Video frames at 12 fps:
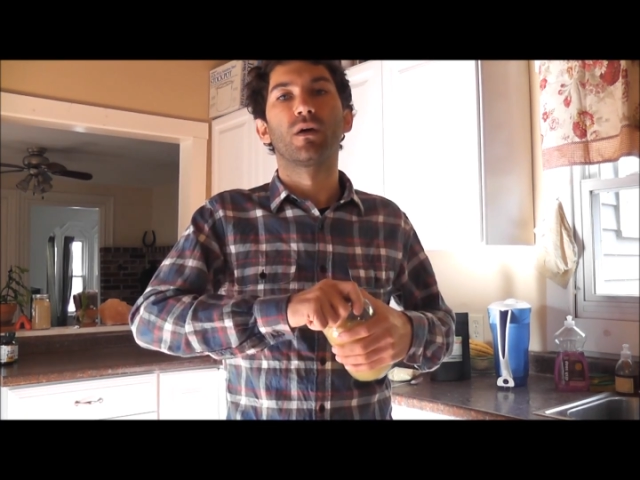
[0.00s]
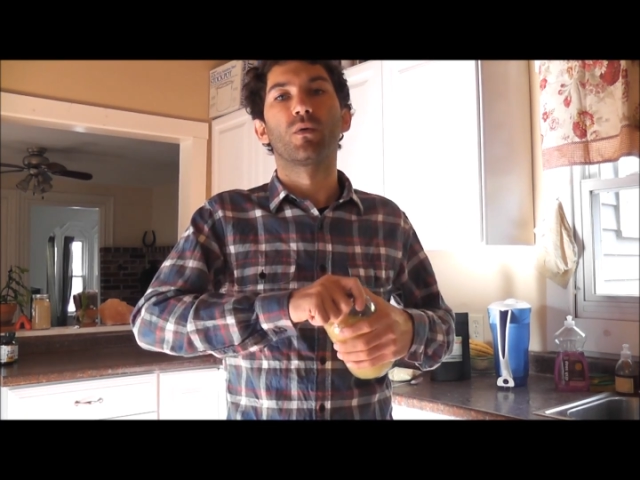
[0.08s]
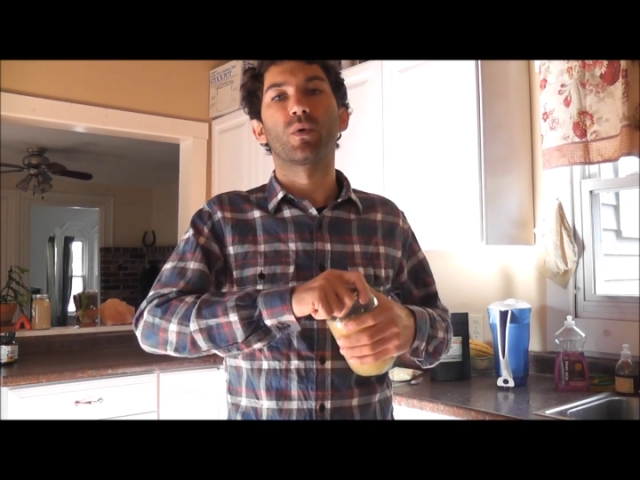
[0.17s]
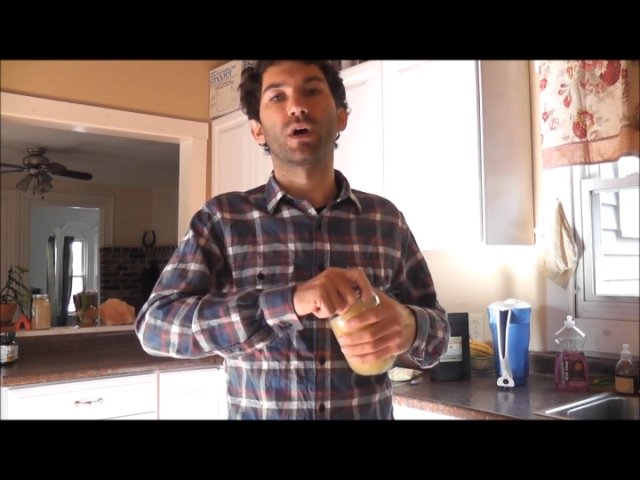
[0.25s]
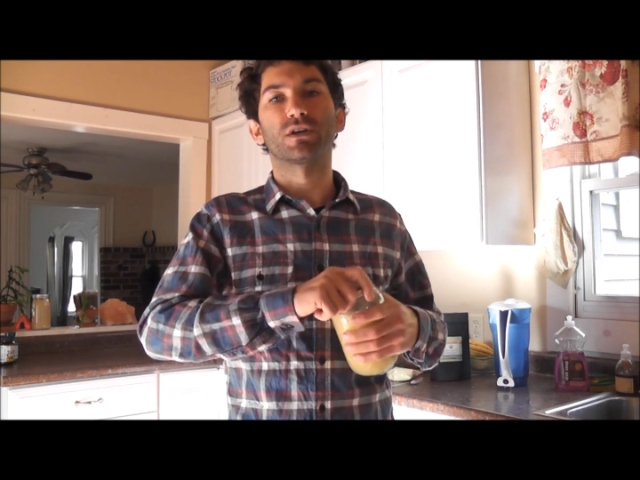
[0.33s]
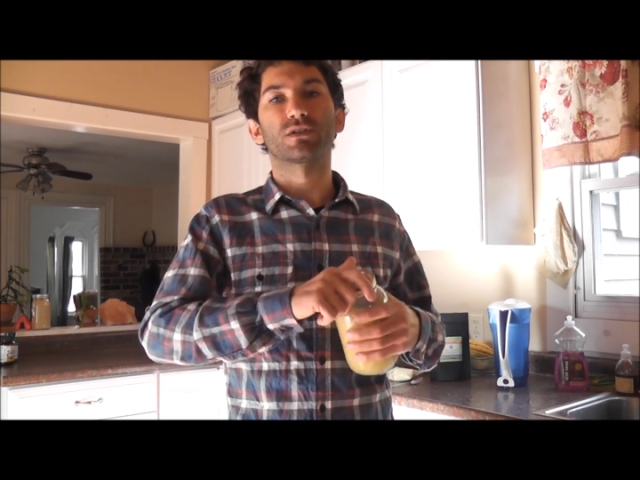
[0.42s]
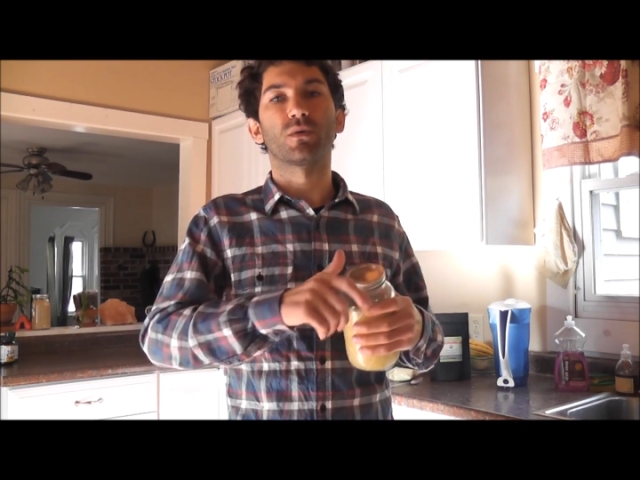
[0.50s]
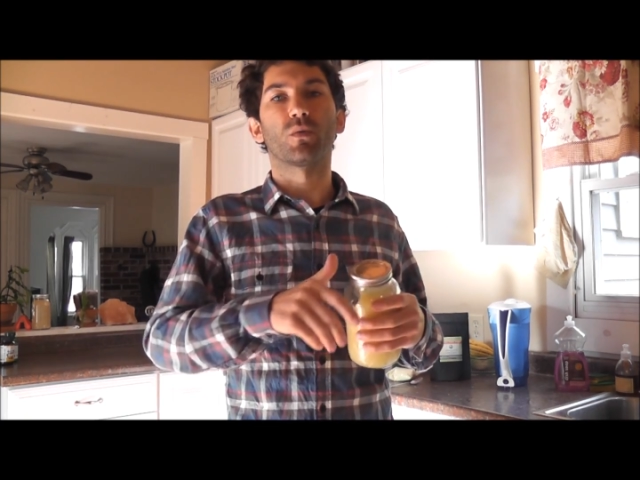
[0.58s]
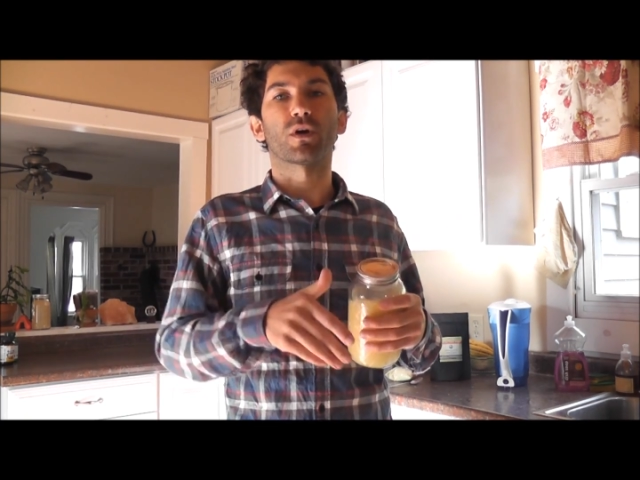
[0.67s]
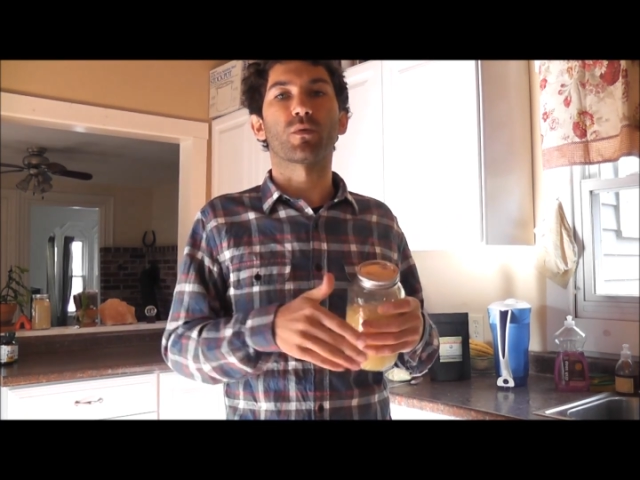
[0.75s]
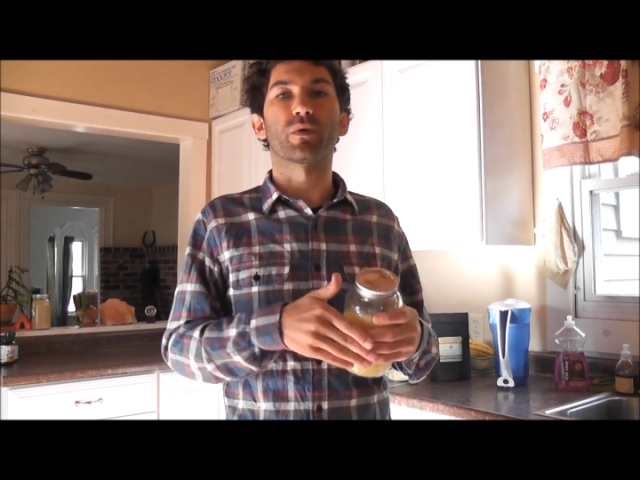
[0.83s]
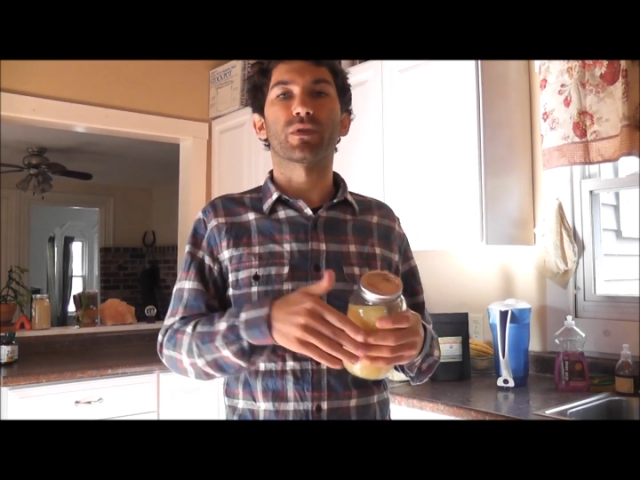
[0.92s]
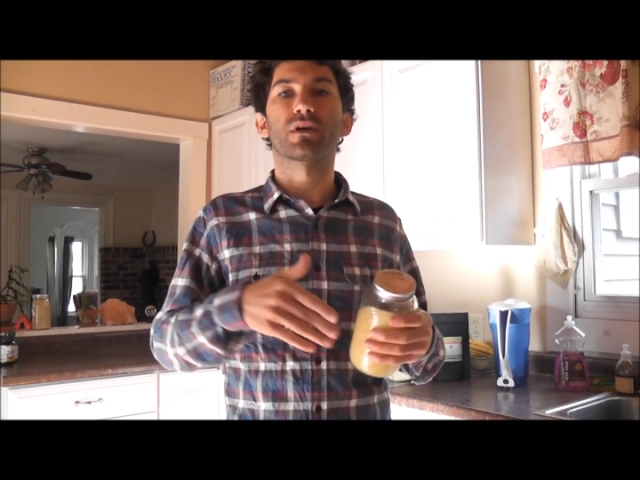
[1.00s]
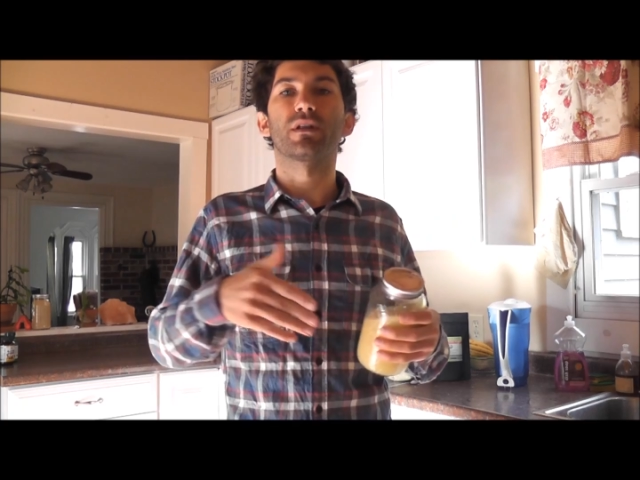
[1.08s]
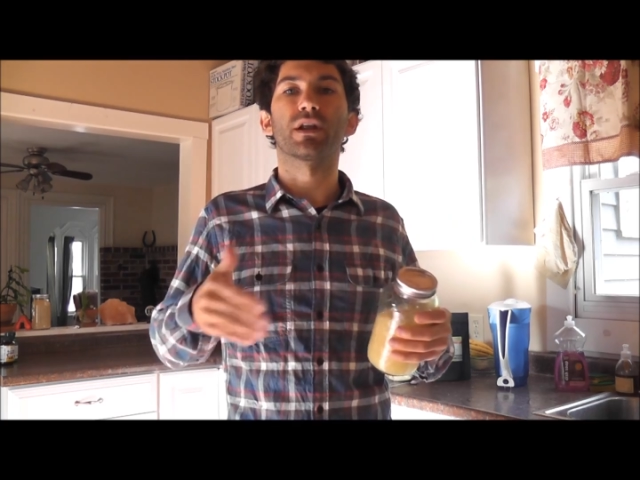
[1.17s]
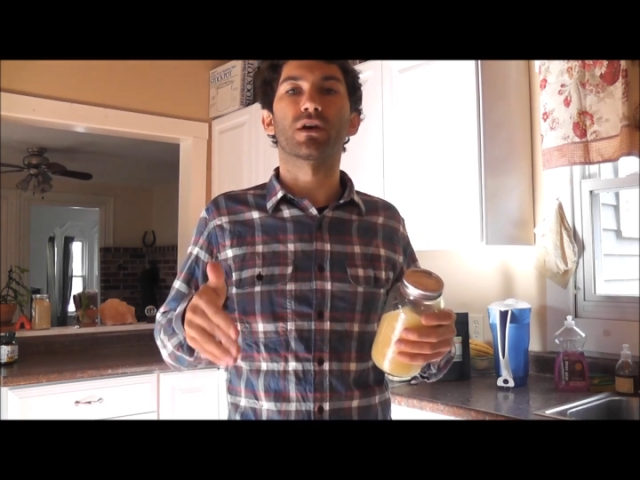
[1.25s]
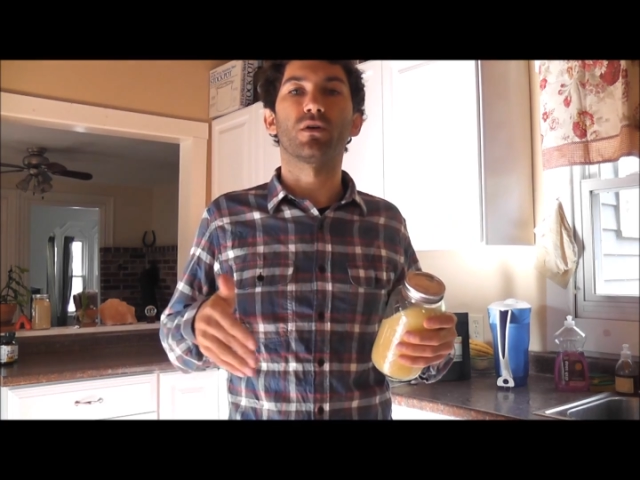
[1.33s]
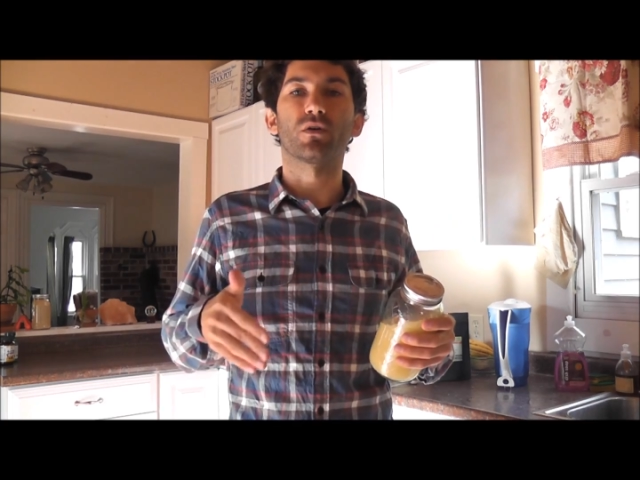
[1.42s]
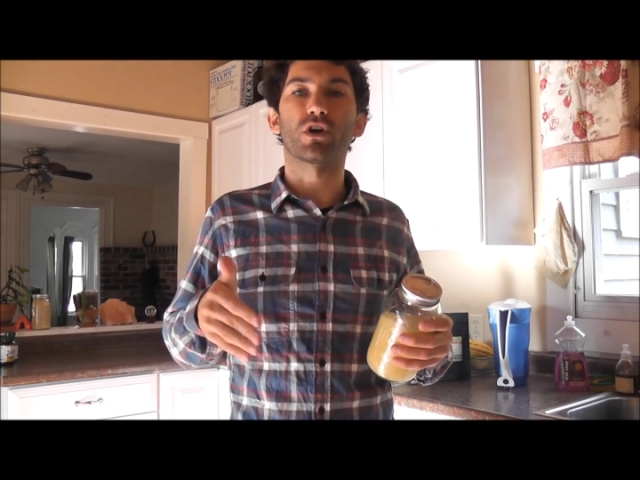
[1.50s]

We also work with clinical